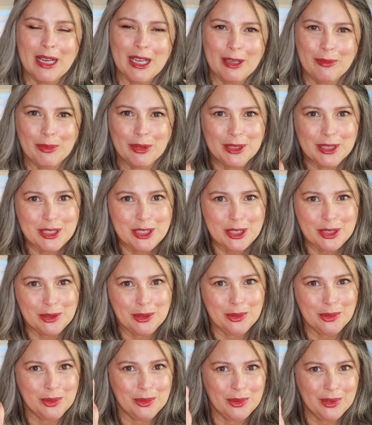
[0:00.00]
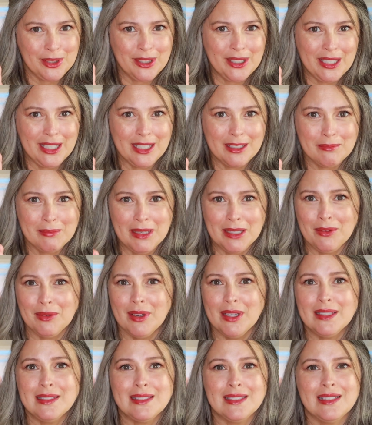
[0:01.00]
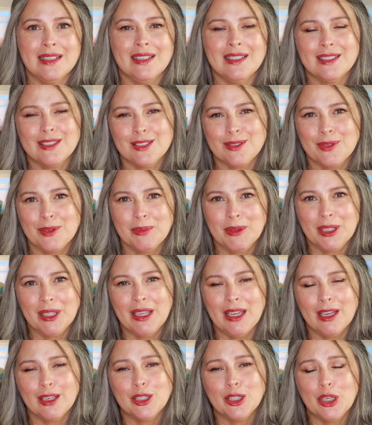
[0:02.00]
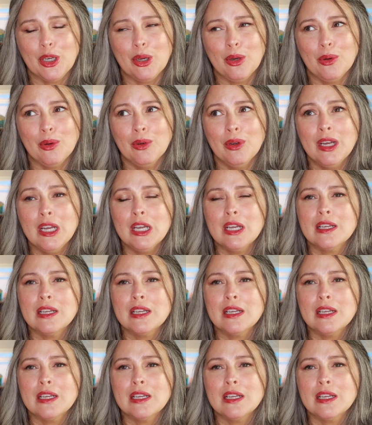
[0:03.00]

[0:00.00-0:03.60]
I want to get my right size from the get-go.